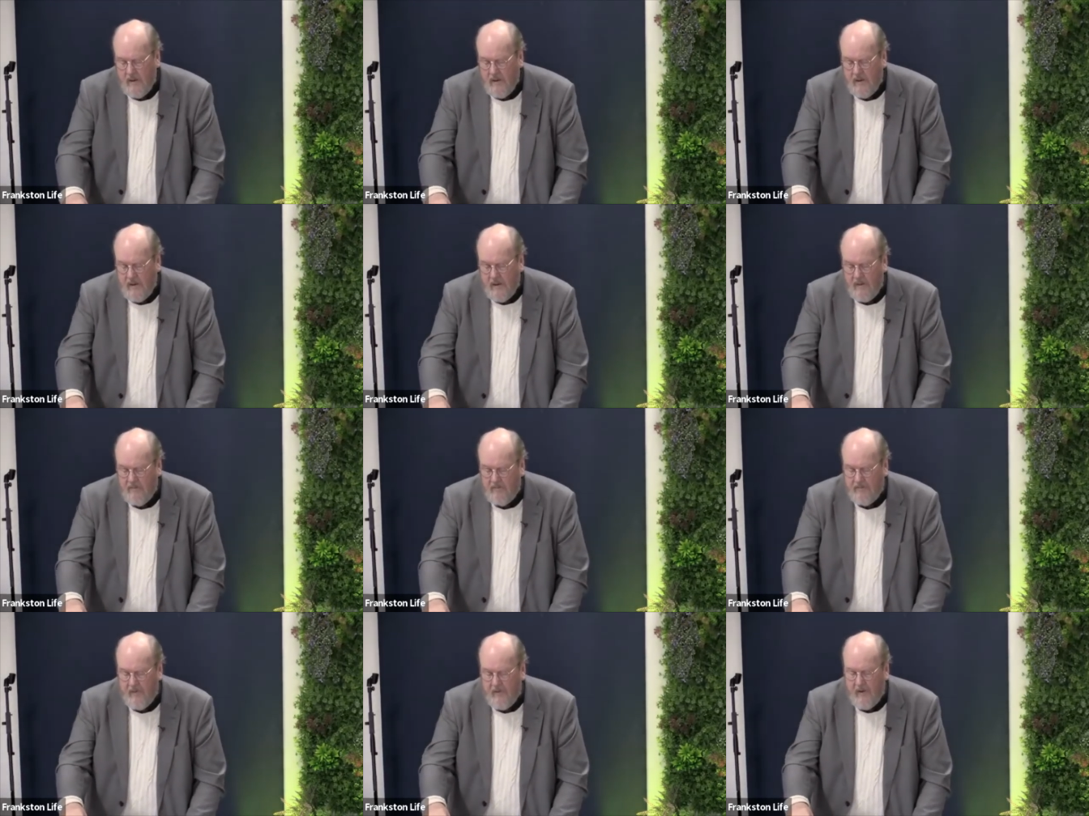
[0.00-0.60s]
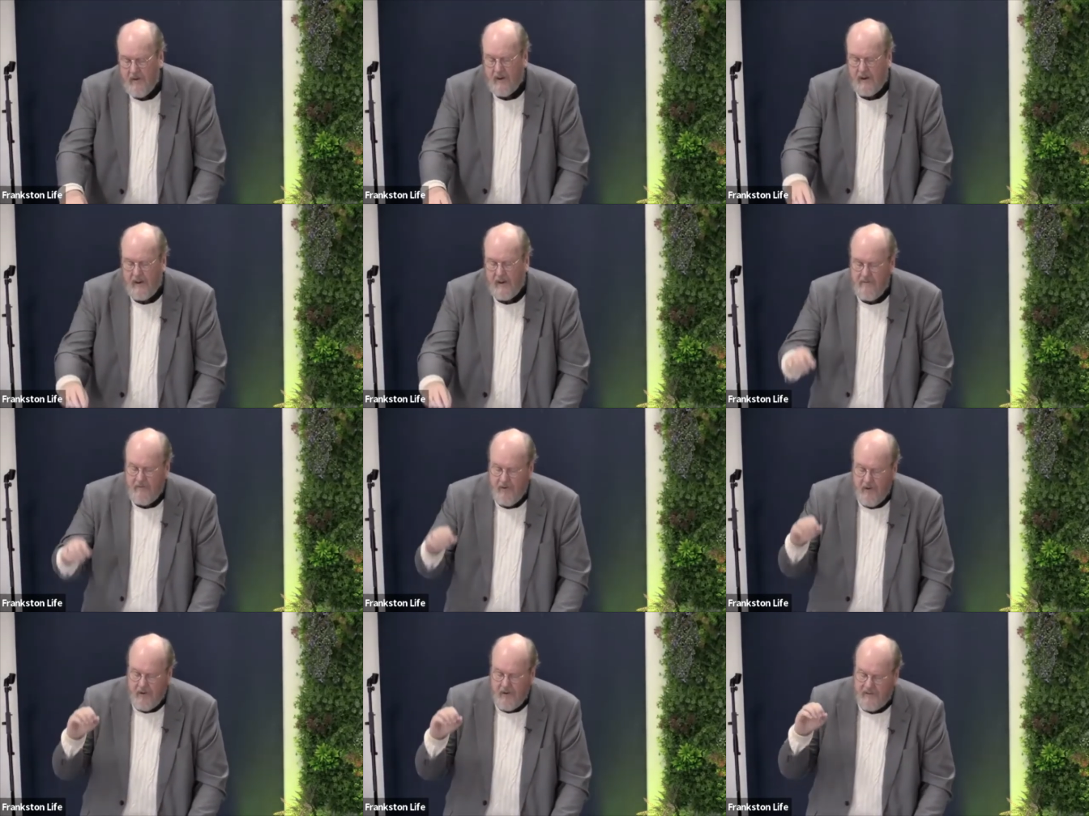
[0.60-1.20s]
And finally,
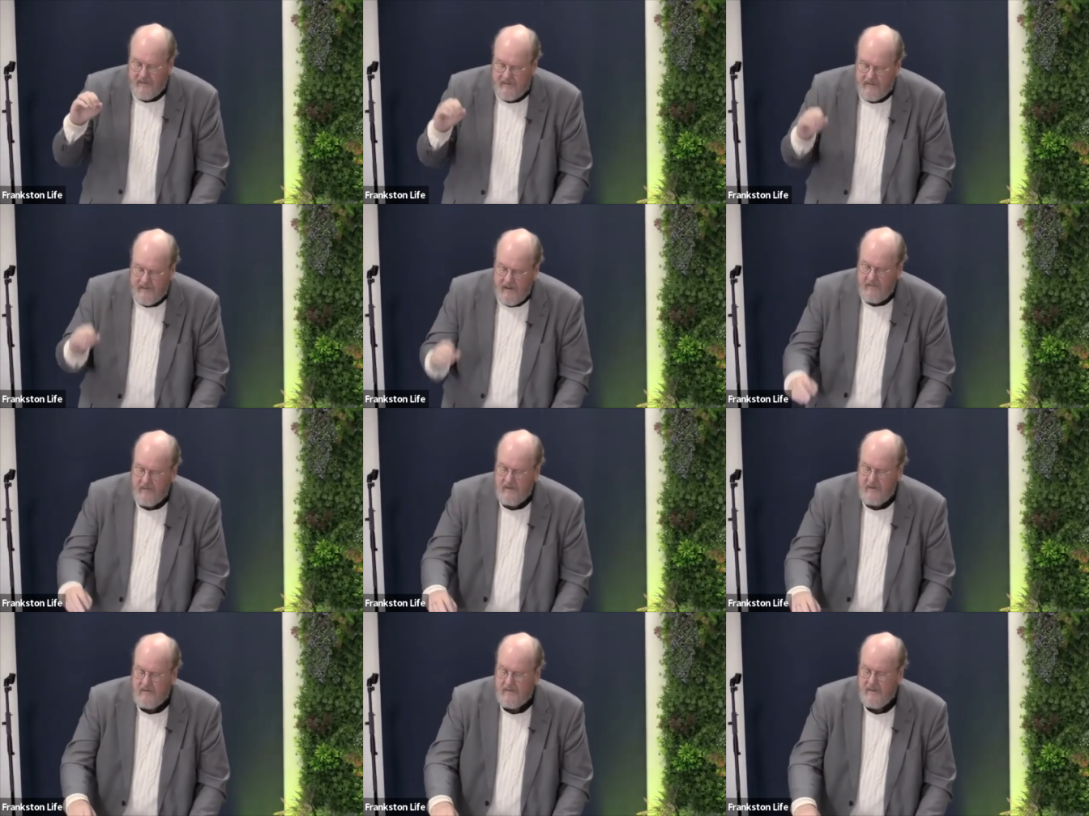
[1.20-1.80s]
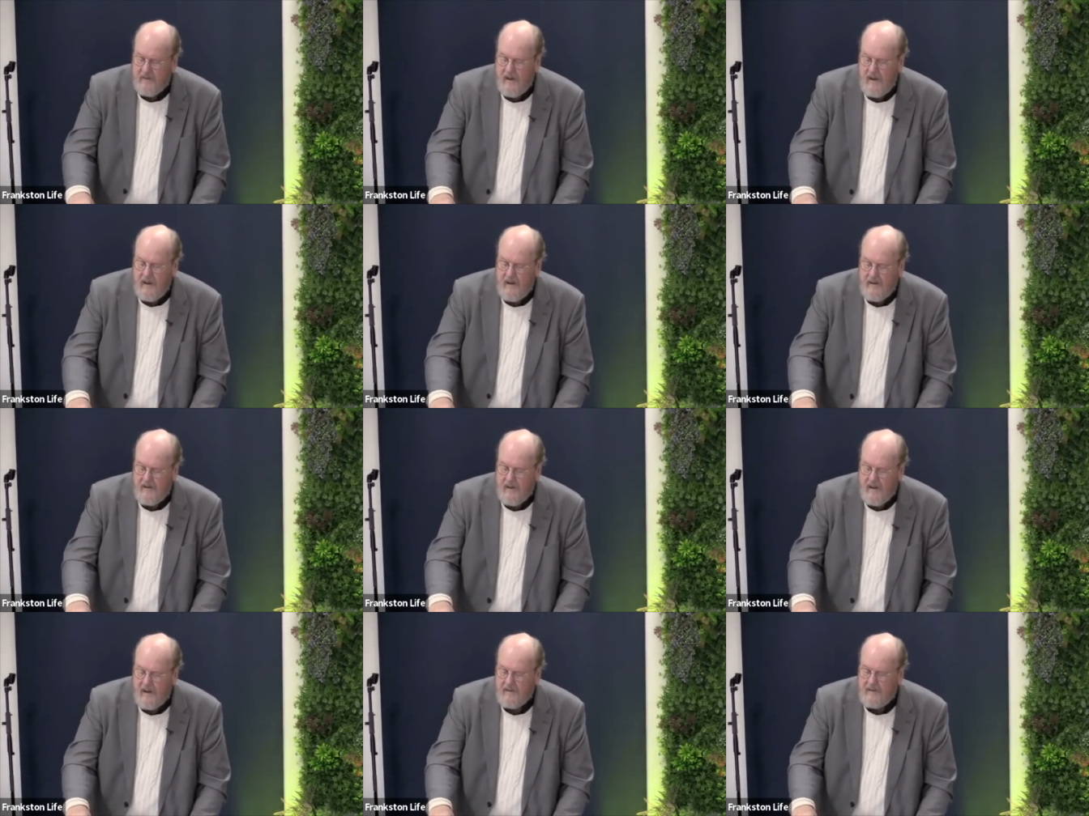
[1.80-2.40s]
verse 17
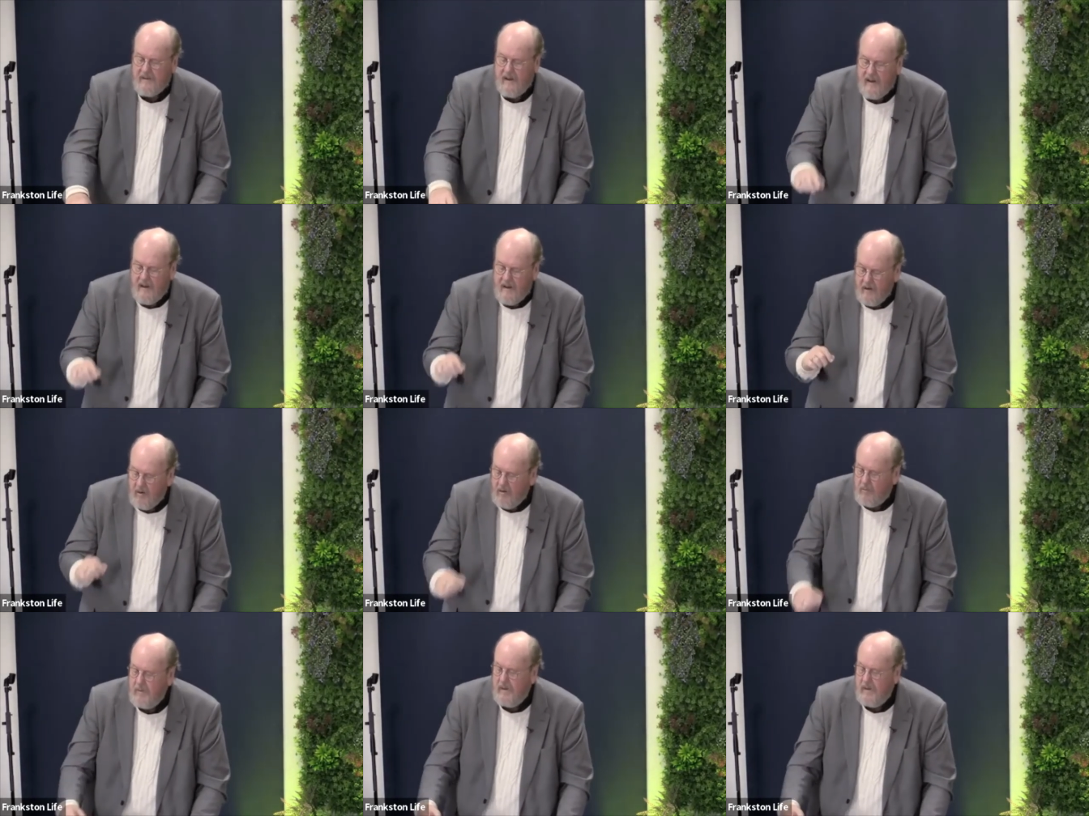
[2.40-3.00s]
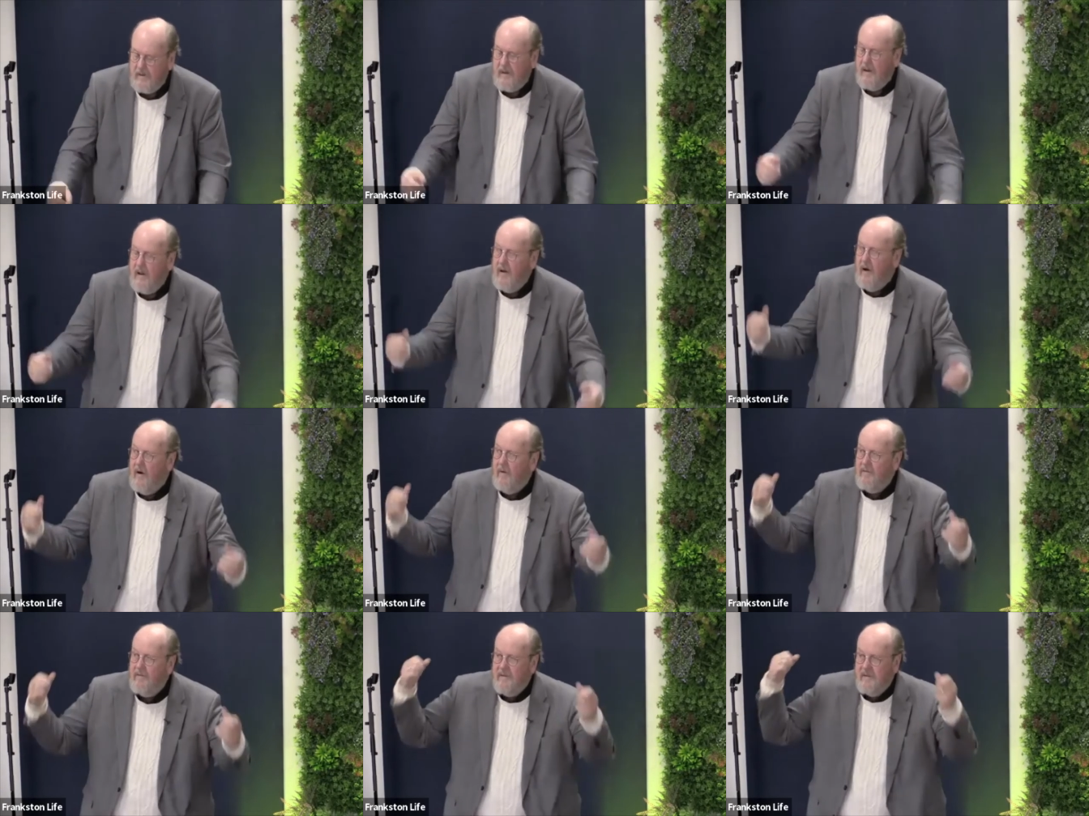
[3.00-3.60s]
take the helmet
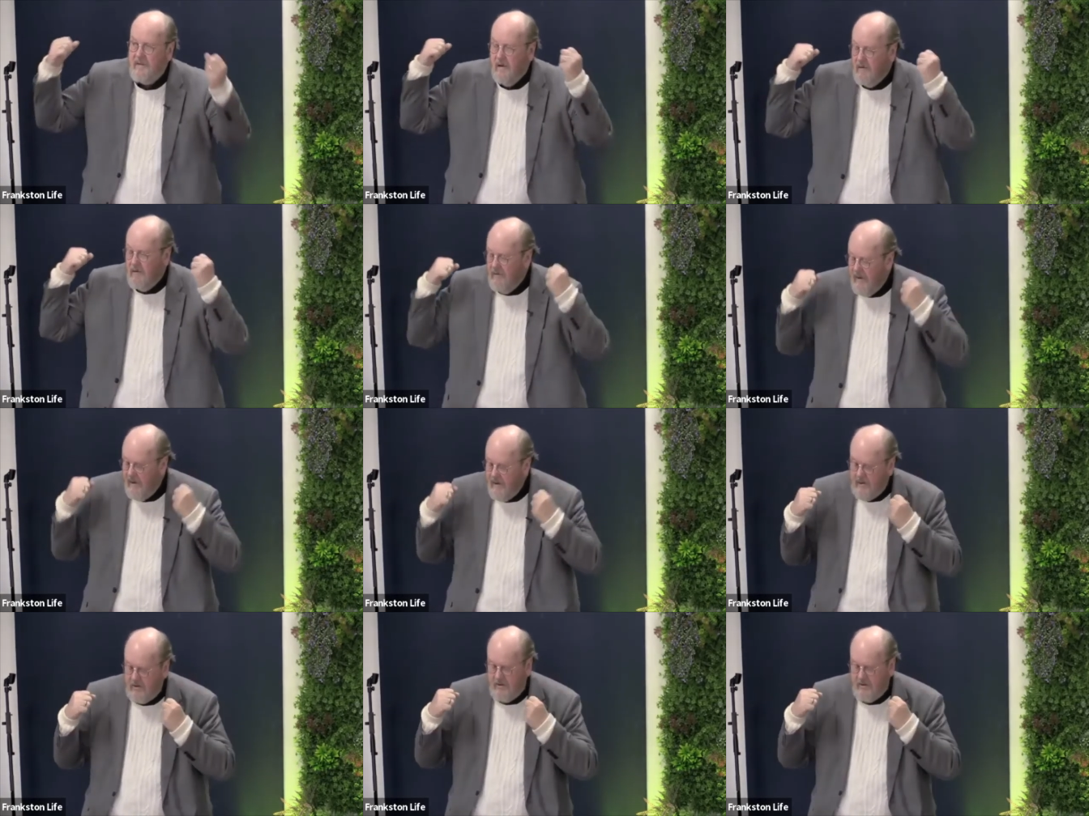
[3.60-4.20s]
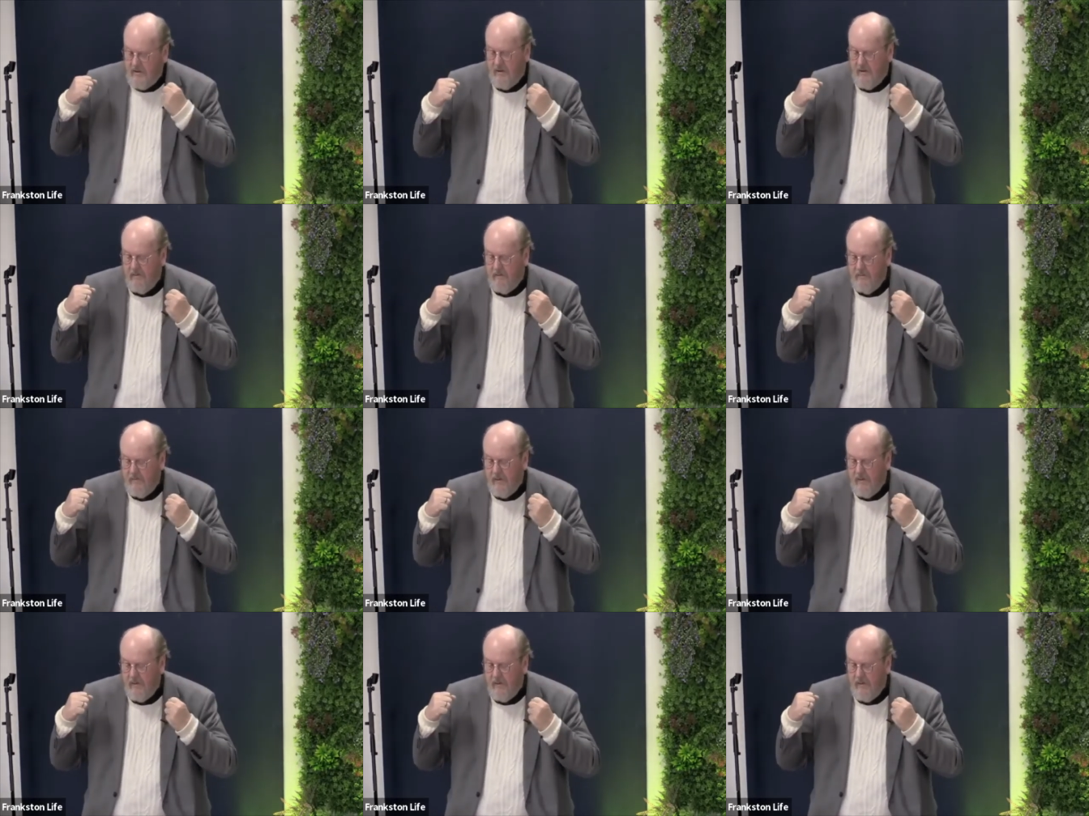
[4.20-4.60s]
of salvation,